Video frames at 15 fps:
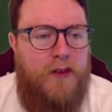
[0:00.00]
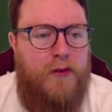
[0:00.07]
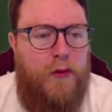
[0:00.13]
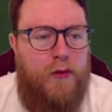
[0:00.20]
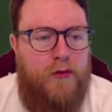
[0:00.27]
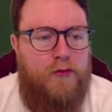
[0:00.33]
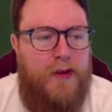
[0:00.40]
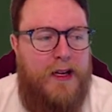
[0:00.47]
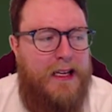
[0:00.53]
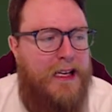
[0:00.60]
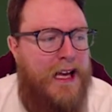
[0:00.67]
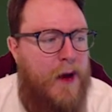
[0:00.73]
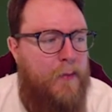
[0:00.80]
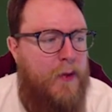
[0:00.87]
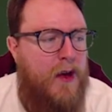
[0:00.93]
Not really
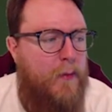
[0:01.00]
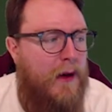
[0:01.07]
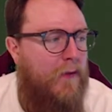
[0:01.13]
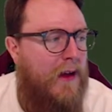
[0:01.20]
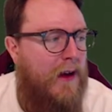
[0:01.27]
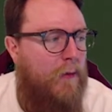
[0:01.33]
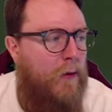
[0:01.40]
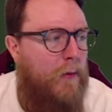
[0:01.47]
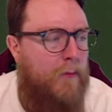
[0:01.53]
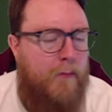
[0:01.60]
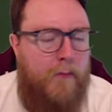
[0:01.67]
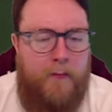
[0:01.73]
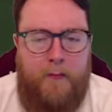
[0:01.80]
happy about that one.